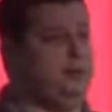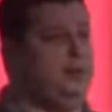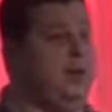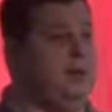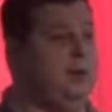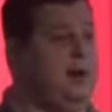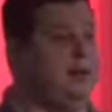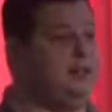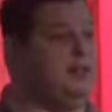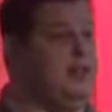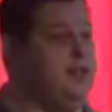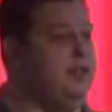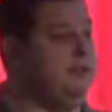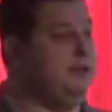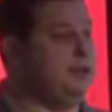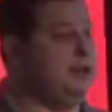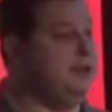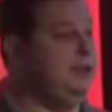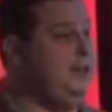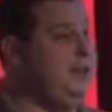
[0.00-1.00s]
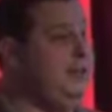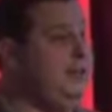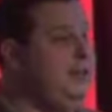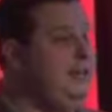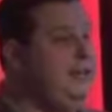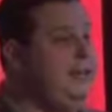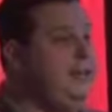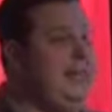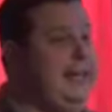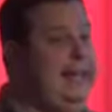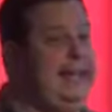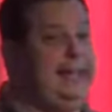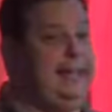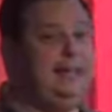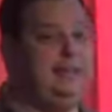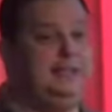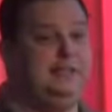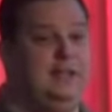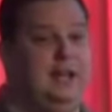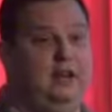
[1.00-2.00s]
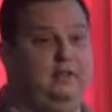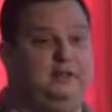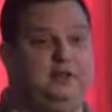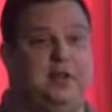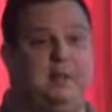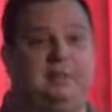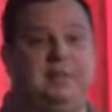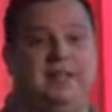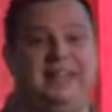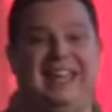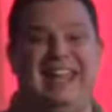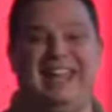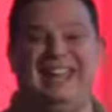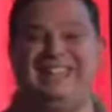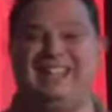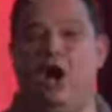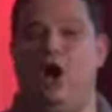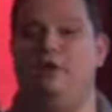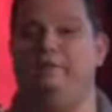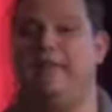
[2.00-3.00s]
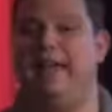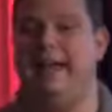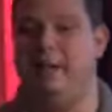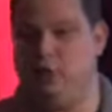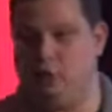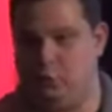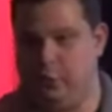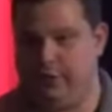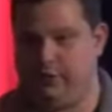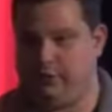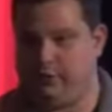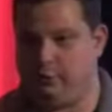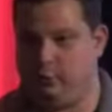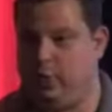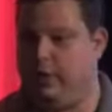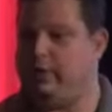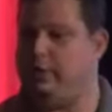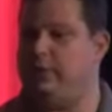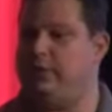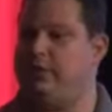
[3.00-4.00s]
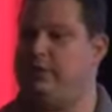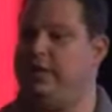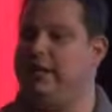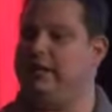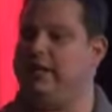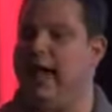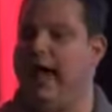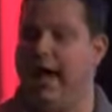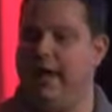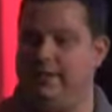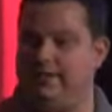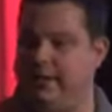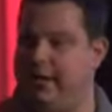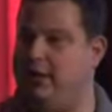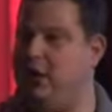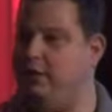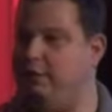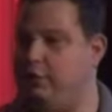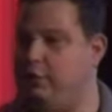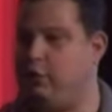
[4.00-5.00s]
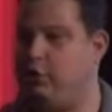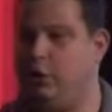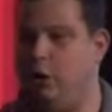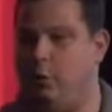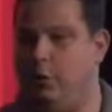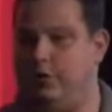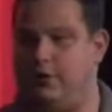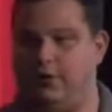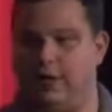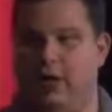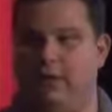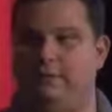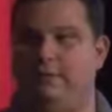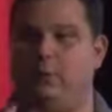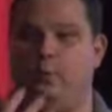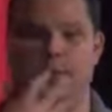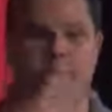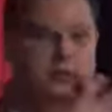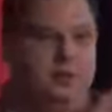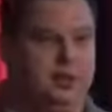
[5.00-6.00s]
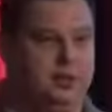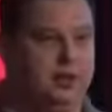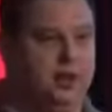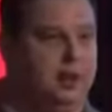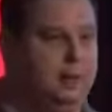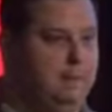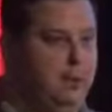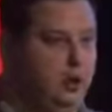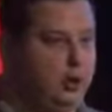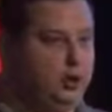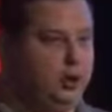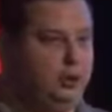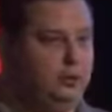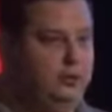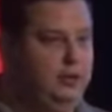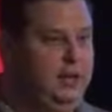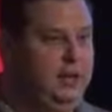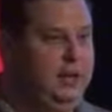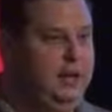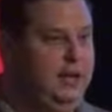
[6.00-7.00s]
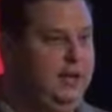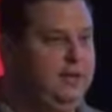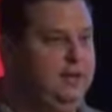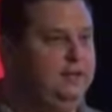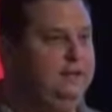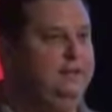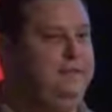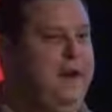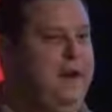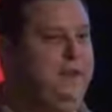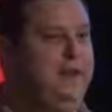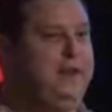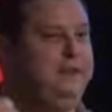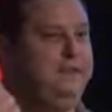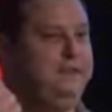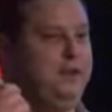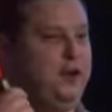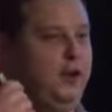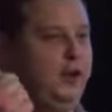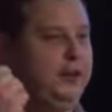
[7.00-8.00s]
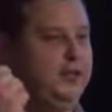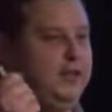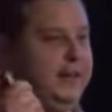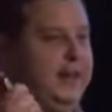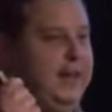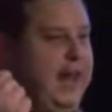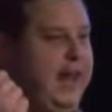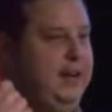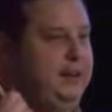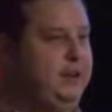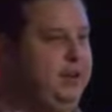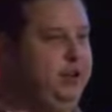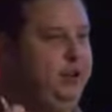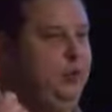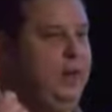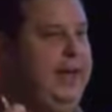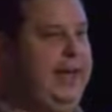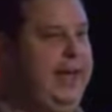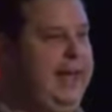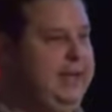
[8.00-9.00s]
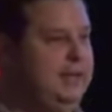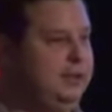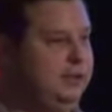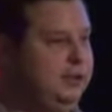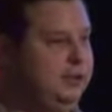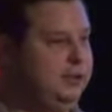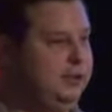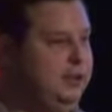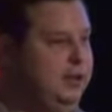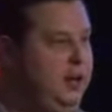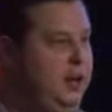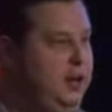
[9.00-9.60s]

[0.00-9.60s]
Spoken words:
when I watch television is if something is of interest, whether it's content of the show itself, whether it's a commercial, the very first thing I do is